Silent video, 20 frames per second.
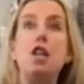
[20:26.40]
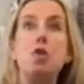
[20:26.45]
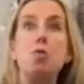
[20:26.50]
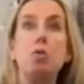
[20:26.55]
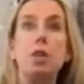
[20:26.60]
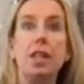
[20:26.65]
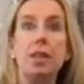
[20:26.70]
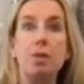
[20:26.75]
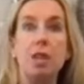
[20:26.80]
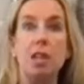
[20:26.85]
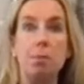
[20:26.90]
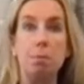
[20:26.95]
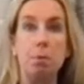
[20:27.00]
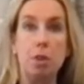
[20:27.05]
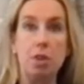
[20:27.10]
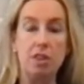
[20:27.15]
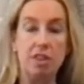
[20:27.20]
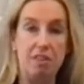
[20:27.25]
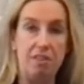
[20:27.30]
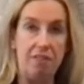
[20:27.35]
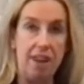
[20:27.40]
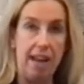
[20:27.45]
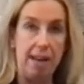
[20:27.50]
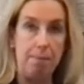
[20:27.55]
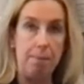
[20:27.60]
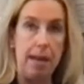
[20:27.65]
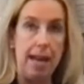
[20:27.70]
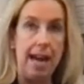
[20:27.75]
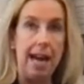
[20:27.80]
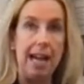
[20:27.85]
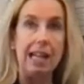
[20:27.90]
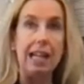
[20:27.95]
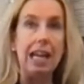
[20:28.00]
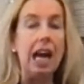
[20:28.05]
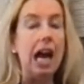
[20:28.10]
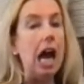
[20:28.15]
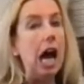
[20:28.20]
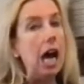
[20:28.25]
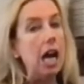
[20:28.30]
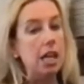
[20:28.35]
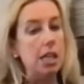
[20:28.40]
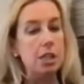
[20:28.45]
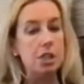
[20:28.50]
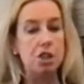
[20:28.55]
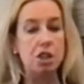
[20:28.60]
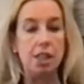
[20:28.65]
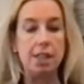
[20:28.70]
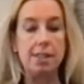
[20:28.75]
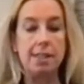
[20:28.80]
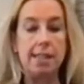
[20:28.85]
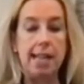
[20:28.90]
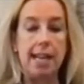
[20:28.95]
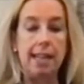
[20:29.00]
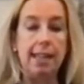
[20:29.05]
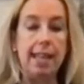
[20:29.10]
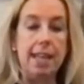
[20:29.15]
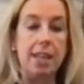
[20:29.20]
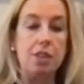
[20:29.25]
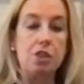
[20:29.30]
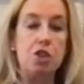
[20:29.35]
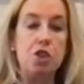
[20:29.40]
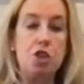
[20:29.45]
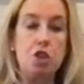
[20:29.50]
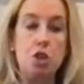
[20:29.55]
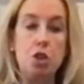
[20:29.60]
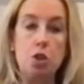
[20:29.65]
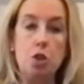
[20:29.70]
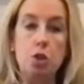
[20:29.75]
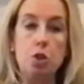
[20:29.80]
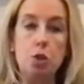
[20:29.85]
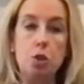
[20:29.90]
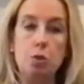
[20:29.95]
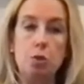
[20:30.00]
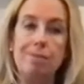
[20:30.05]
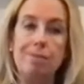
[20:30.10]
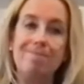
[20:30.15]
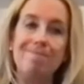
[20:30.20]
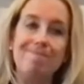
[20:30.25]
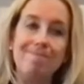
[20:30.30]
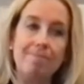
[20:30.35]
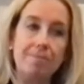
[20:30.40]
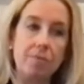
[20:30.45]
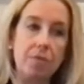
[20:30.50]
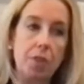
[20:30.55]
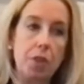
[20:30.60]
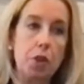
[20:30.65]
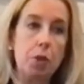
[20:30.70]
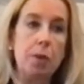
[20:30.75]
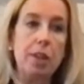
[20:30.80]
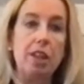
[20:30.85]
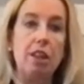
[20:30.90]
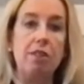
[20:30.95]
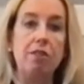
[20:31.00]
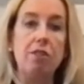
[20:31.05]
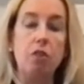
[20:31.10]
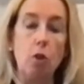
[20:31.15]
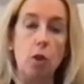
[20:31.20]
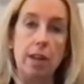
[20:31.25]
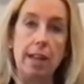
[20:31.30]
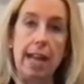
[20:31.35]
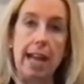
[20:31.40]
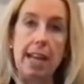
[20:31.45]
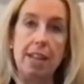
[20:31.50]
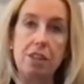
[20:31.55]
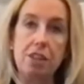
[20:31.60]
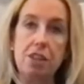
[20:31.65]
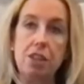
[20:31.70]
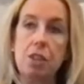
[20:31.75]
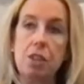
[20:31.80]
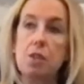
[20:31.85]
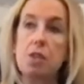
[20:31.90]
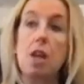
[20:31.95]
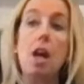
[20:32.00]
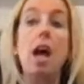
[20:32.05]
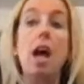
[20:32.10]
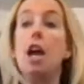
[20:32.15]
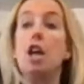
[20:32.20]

you really want to pull the fat back, just add like 2, 3 or 4 cashews.